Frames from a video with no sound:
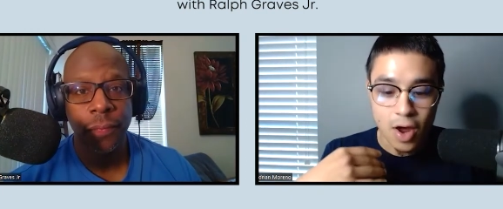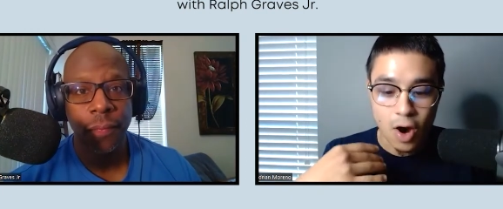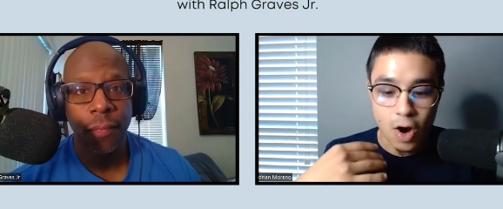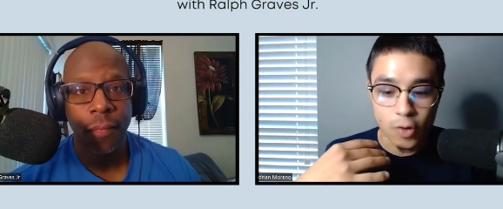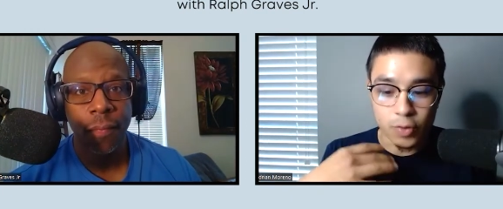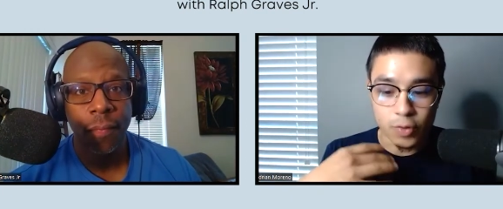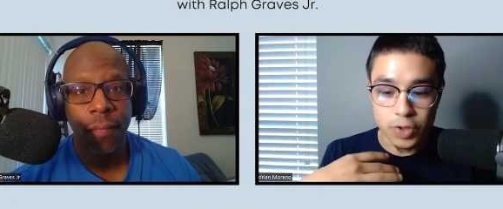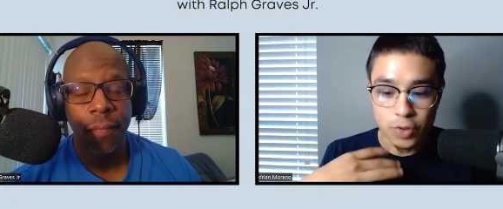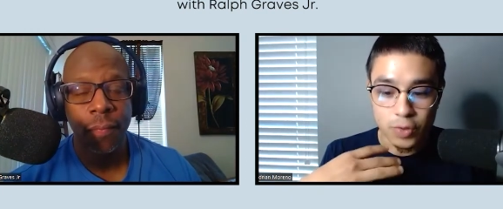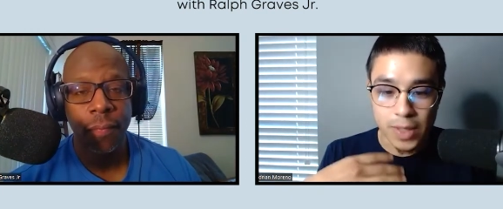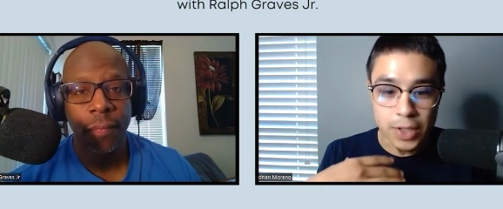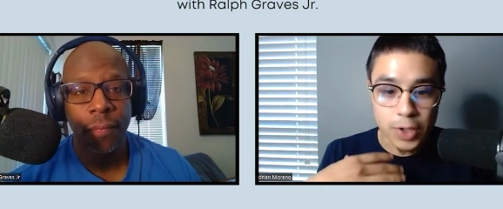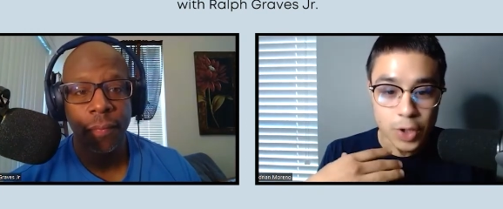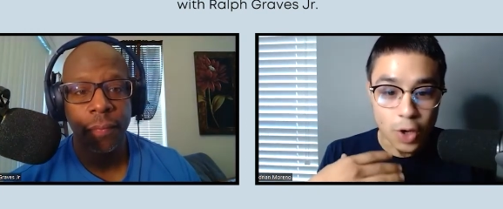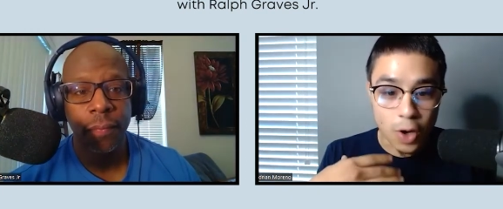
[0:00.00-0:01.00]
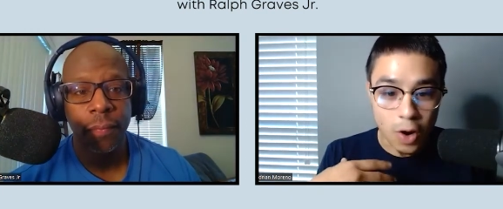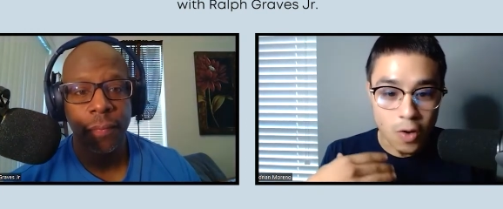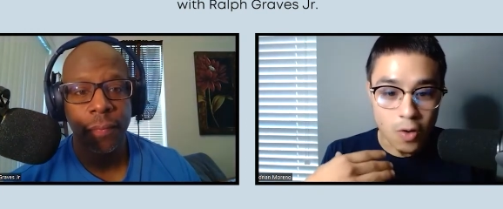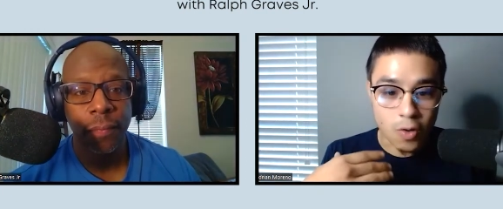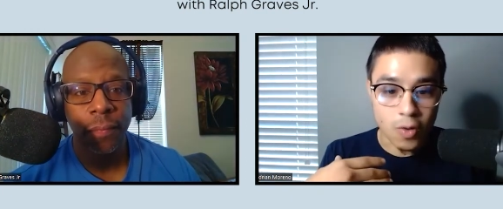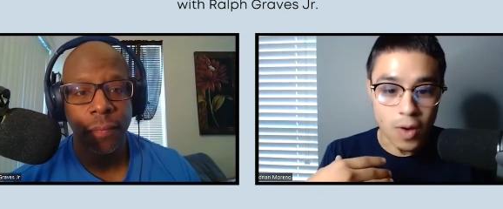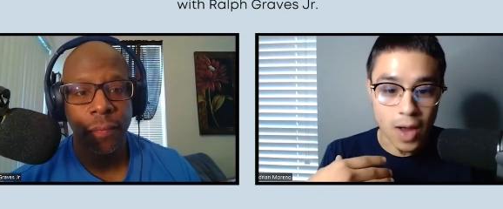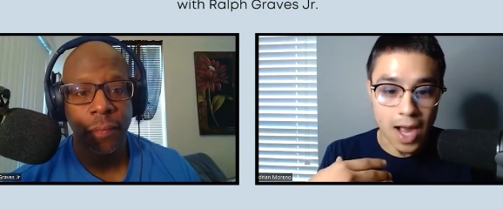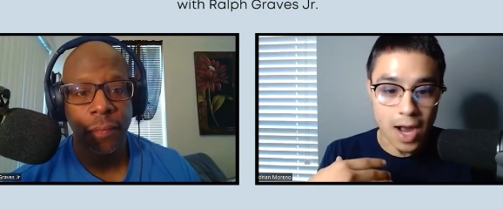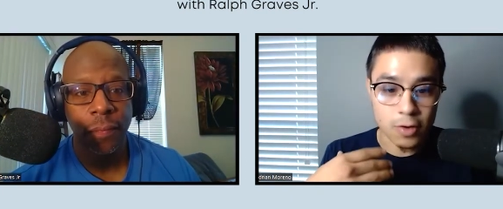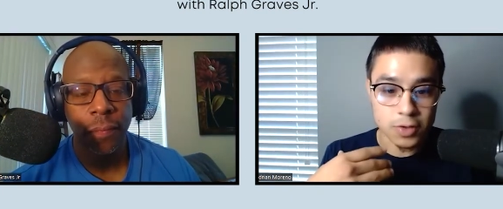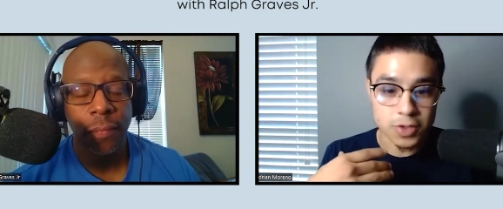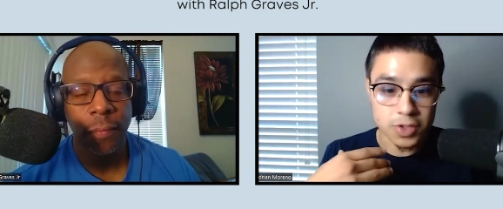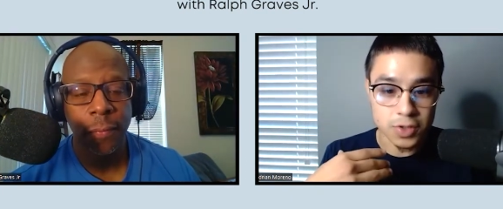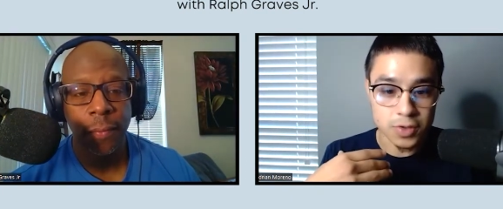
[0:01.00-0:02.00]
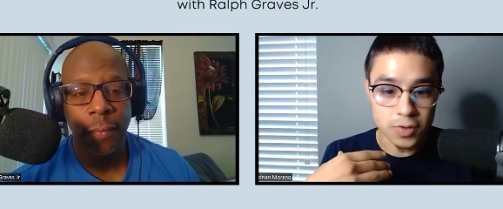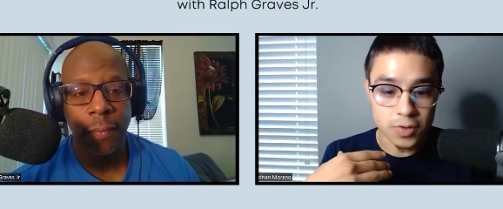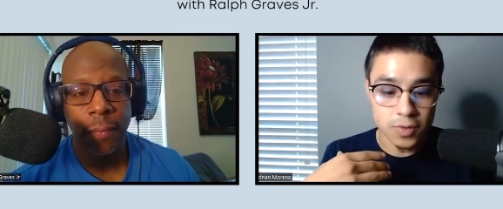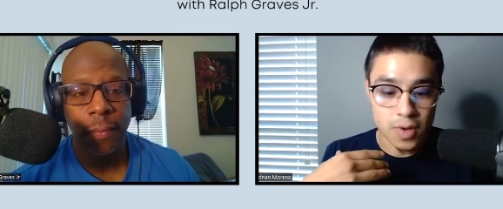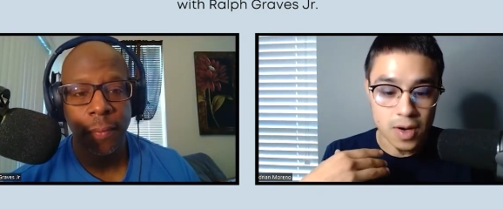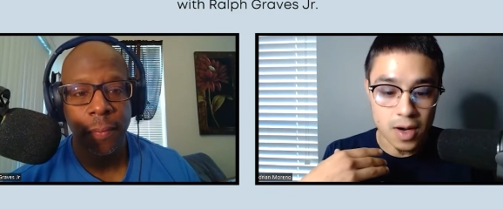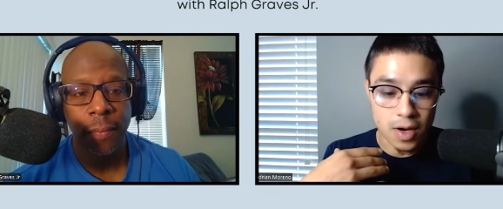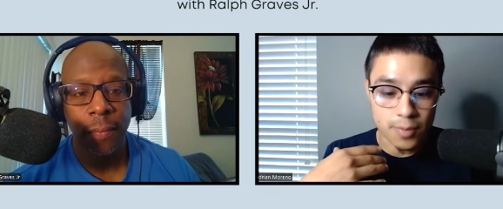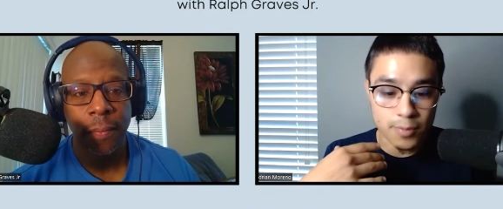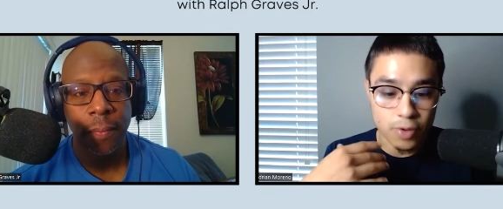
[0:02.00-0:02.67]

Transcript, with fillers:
Speaker 1: or do we know how to uh,